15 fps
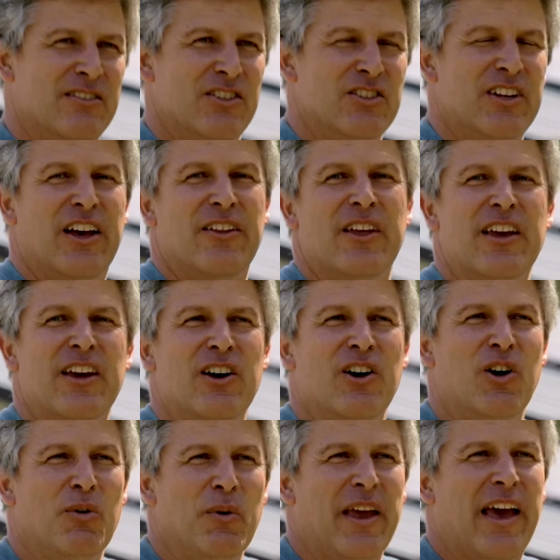just down the
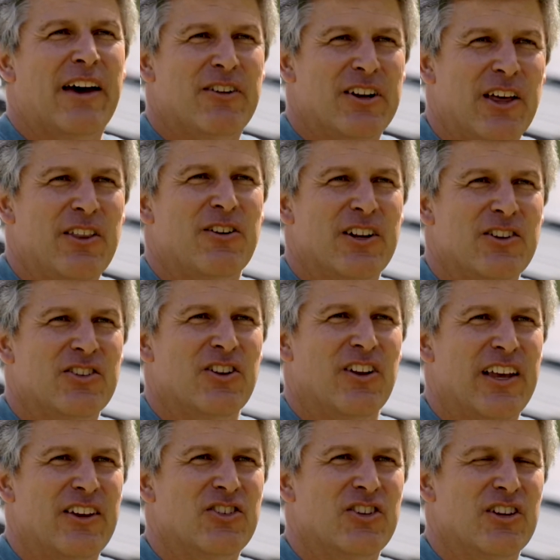hill we have another
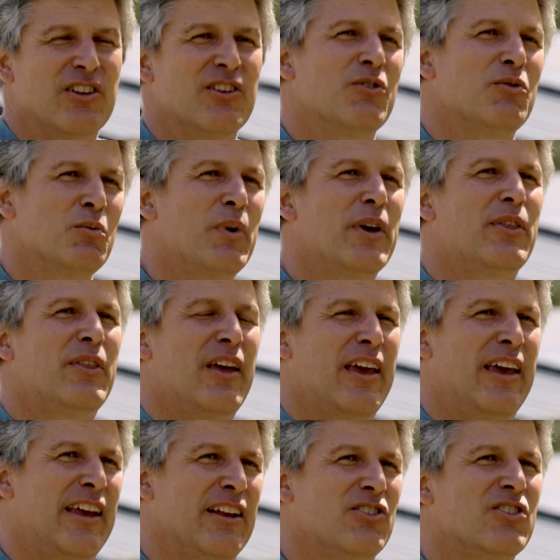installation with the
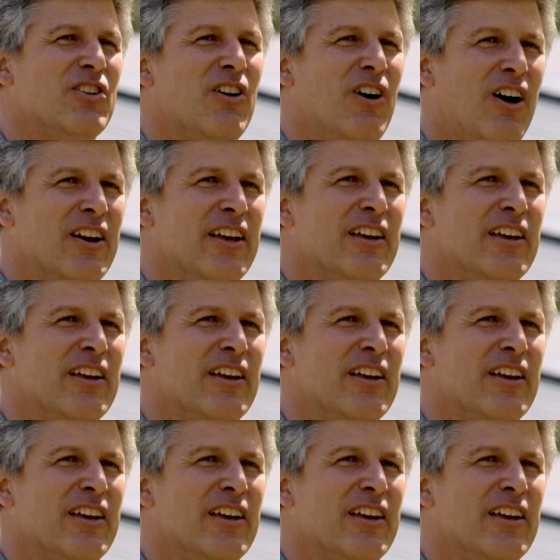8s on